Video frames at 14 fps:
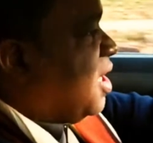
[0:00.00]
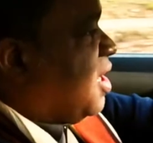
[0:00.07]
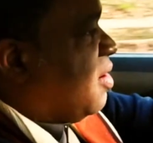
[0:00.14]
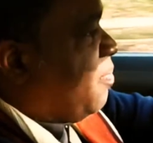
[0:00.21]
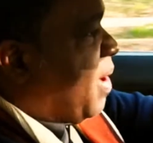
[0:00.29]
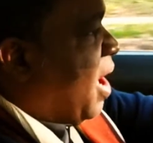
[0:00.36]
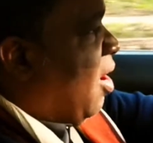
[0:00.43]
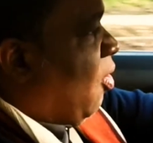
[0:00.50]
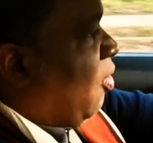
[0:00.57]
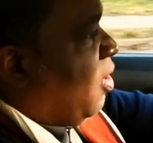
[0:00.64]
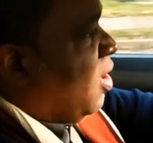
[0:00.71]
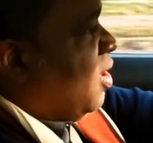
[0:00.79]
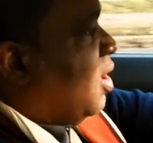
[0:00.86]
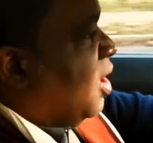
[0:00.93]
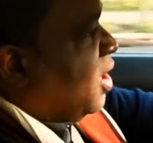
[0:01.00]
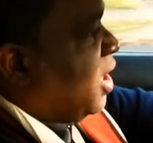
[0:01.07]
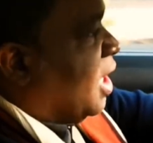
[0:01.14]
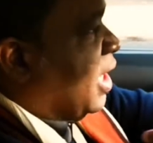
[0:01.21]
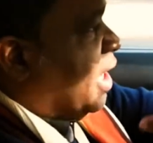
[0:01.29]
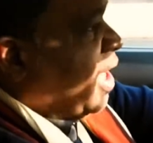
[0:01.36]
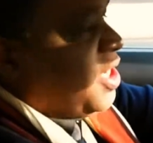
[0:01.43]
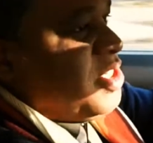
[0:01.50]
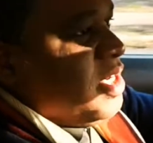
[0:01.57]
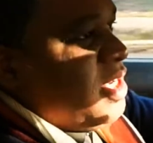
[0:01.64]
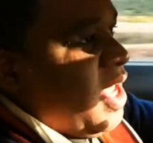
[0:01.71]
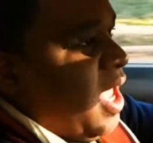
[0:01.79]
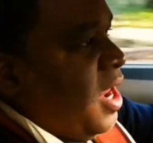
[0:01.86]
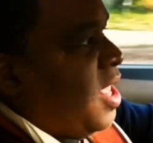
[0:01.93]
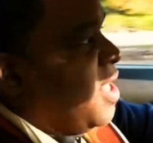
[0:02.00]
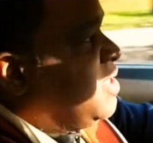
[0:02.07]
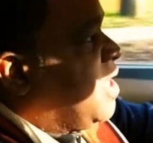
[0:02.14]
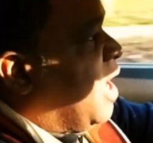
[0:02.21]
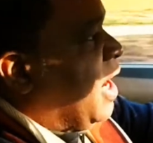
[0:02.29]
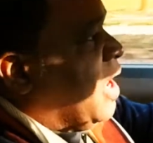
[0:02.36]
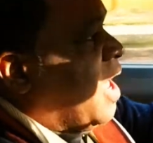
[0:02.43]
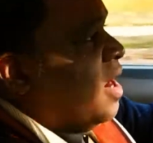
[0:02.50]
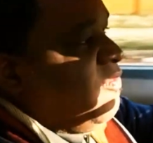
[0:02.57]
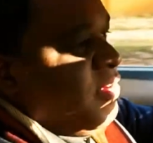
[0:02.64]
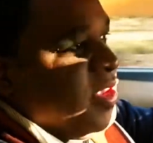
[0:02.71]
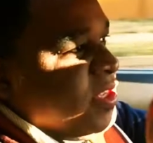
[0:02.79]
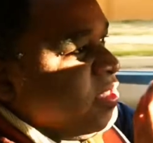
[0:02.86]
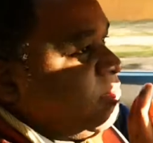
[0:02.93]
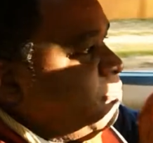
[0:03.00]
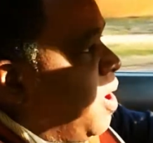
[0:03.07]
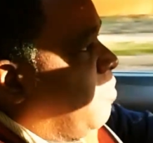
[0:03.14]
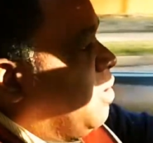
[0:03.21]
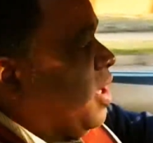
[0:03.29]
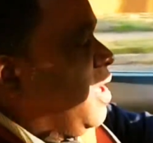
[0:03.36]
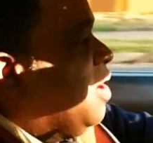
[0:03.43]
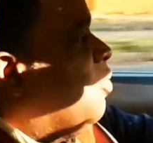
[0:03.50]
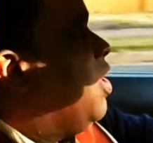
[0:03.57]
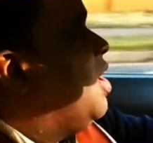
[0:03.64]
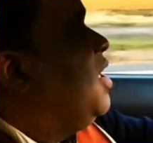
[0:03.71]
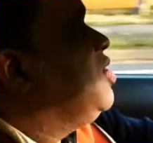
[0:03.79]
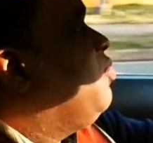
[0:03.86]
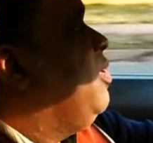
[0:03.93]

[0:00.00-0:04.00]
thing about election data is that a lot of it is public. And what it is